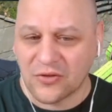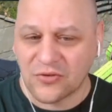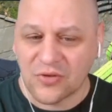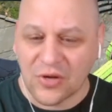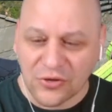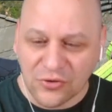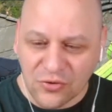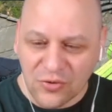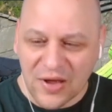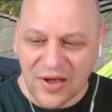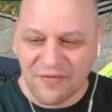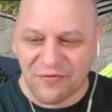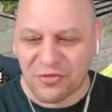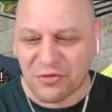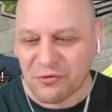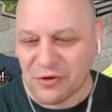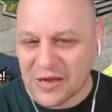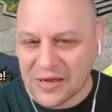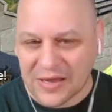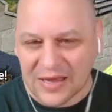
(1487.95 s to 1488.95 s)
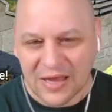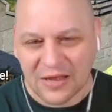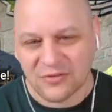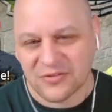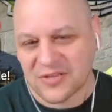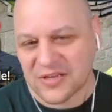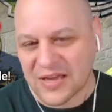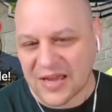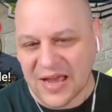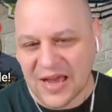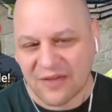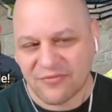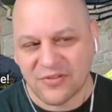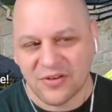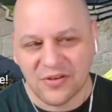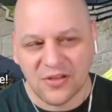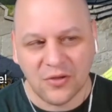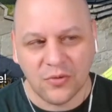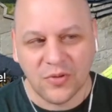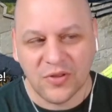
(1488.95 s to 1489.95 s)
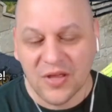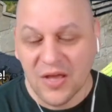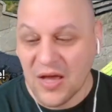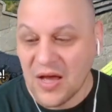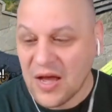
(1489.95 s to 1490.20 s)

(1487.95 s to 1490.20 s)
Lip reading: So I do have 3 accounts that I have to deal with.